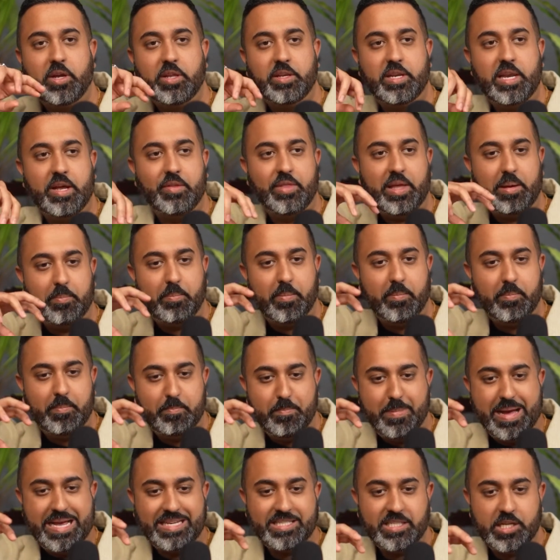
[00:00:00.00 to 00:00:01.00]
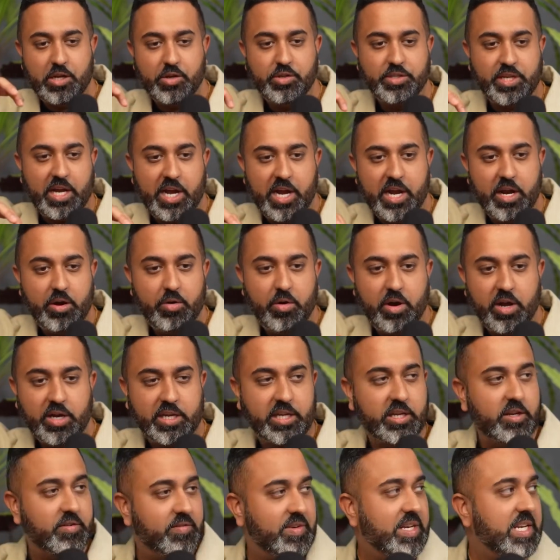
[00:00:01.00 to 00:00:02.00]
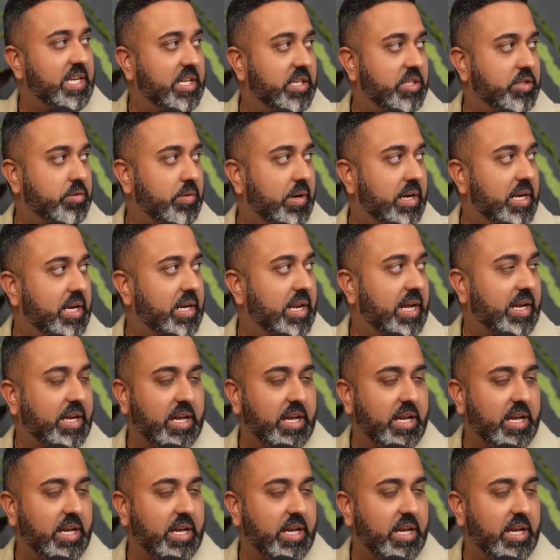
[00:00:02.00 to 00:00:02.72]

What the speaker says: going down that Maslow's hierarchy of needs, right?